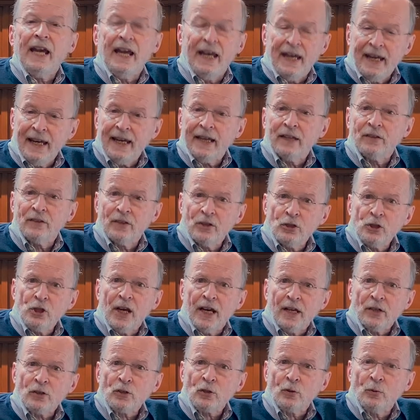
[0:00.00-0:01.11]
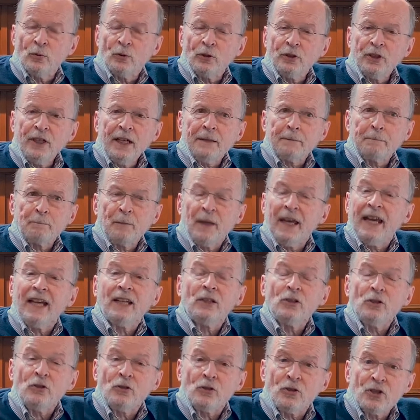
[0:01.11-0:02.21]
and the jazz quartet,
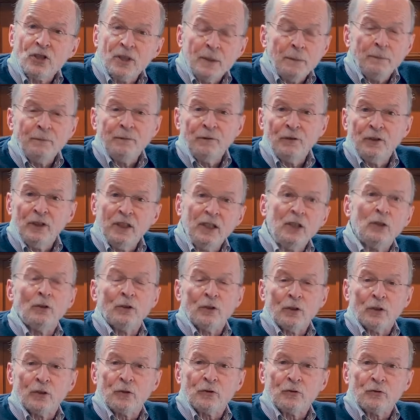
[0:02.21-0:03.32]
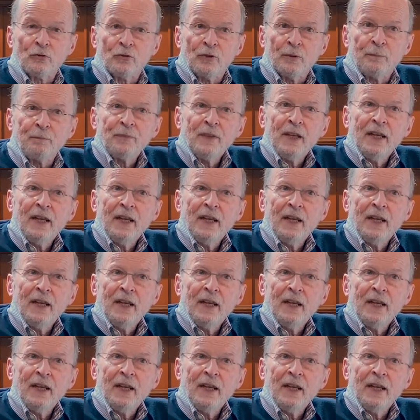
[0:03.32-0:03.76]
and symphony orchestra.